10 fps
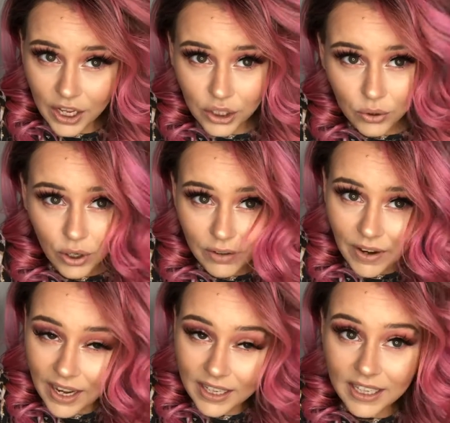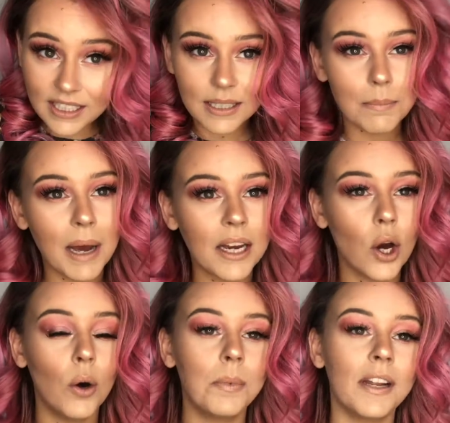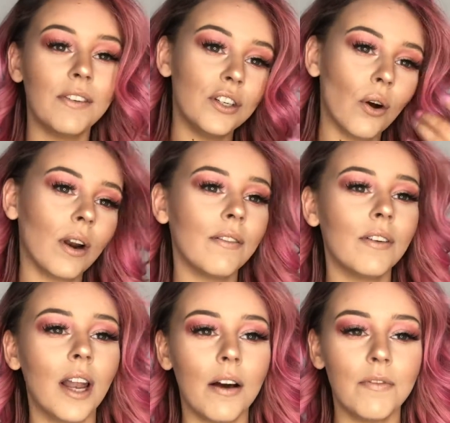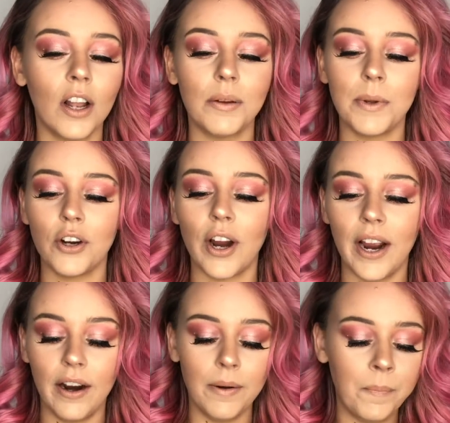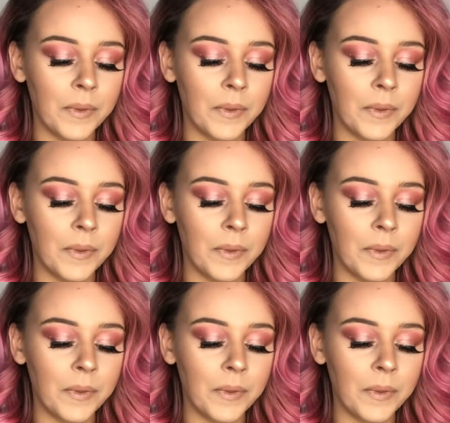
You could have added in some back combing if you don't have a lot of volume in your hair,